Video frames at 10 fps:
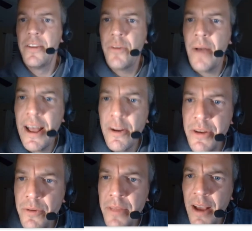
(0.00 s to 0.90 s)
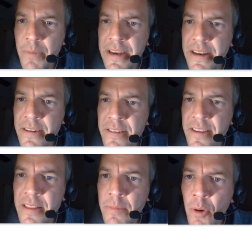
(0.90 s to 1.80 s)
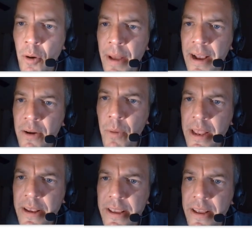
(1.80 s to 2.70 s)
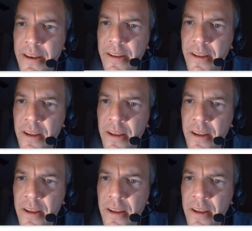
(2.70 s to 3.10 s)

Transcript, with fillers: So how do we do that? We need to send them all back away again.